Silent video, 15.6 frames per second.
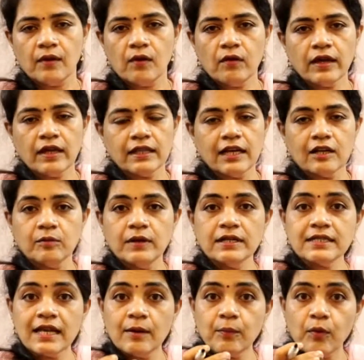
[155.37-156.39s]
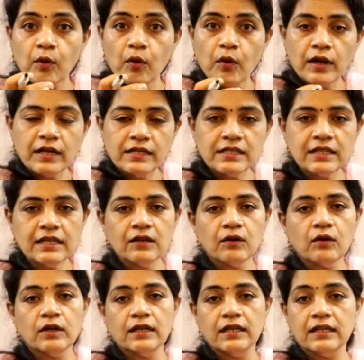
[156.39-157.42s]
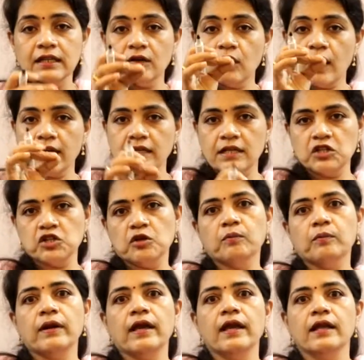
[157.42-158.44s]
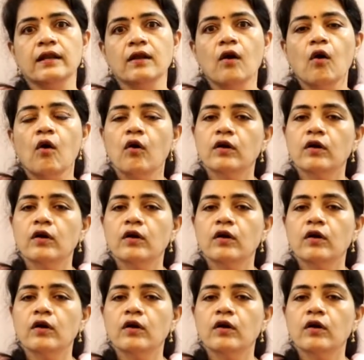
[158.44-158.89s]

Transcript: Okay, that means a point in the Cartesian plane